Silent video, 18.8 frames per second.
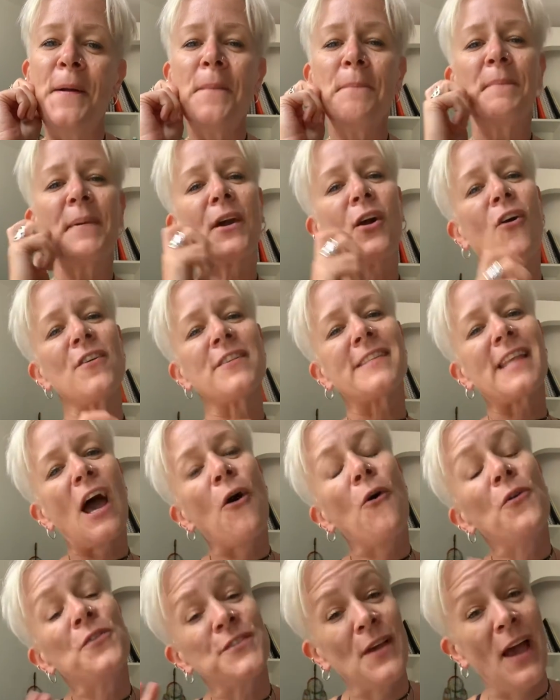because that
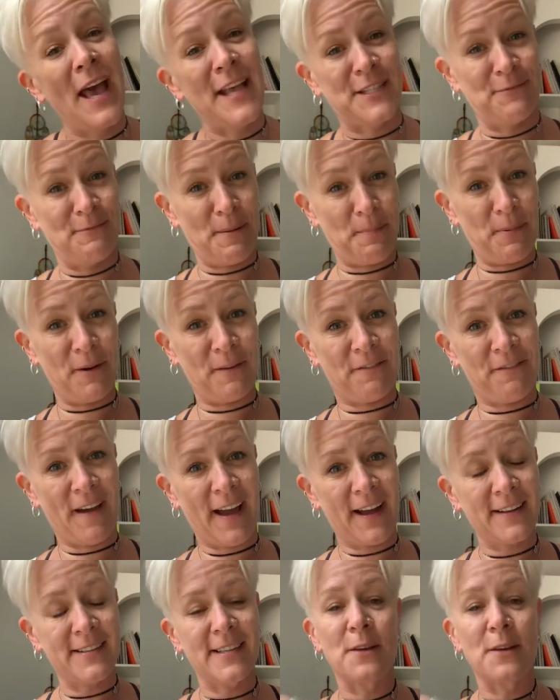also has a ripple effect.